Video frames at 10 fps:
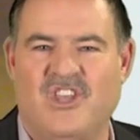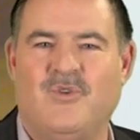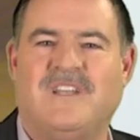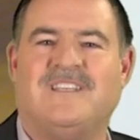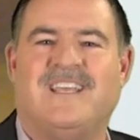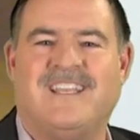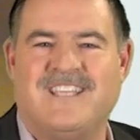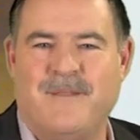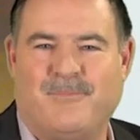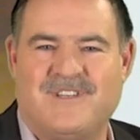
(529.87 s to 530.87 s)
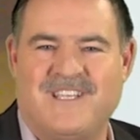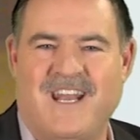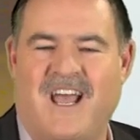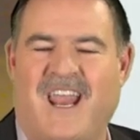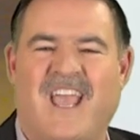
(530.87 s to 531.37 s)
you had to take
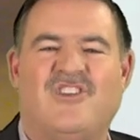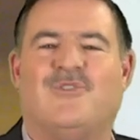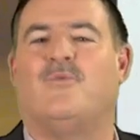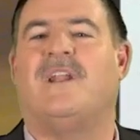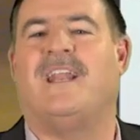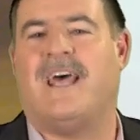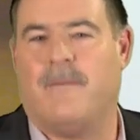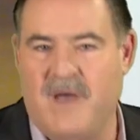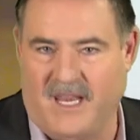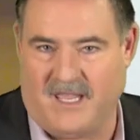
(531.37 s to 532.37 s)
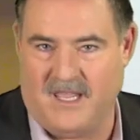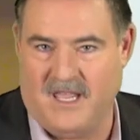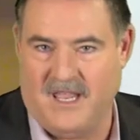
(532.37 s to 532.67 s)
10% out and you're running out of money.